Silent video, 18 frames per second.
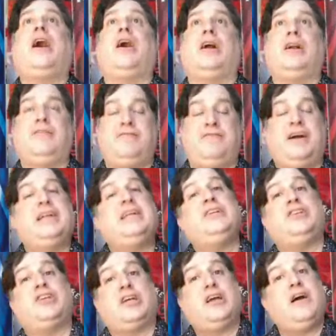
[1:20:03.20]
are invited
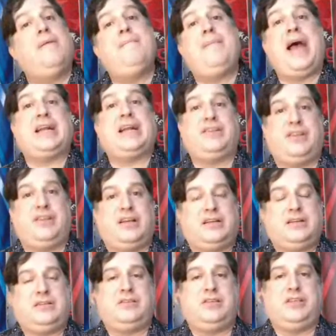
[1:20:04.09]
to come back to
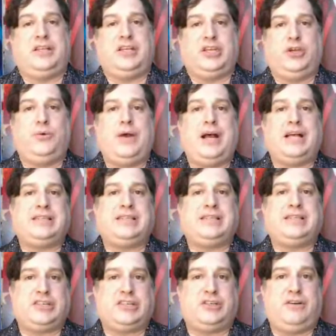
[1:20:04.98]
the U.S.
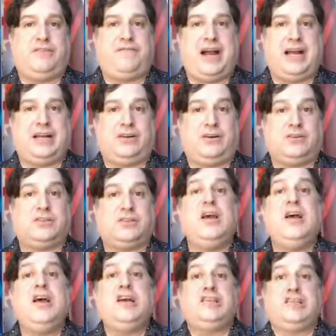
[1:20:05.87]
national
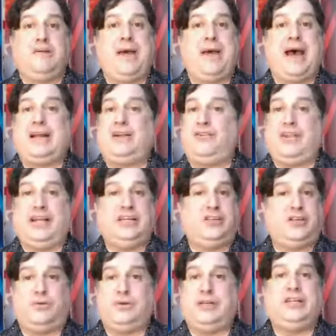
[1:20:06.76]
finals to battle. They
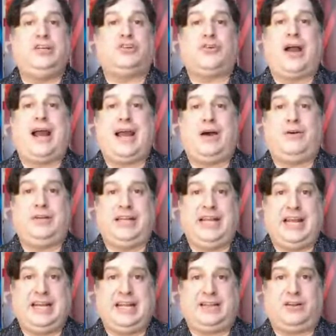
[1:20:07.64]
don't need to try out
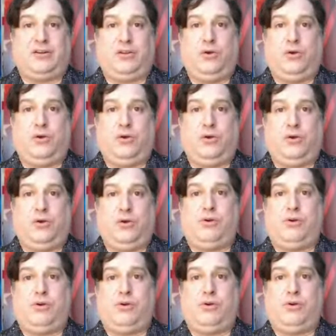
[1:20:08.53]
again at their local
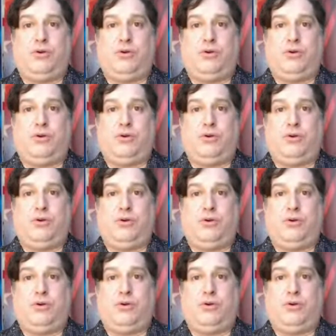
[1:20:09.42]
venues. They
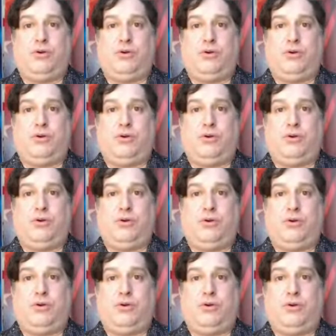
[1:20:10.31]
already got the
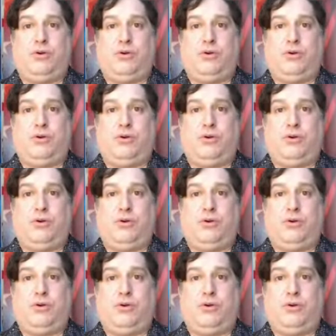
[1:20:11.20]
spot in
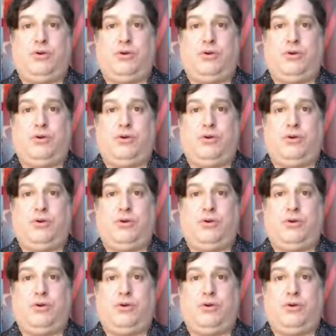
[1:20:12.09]
there.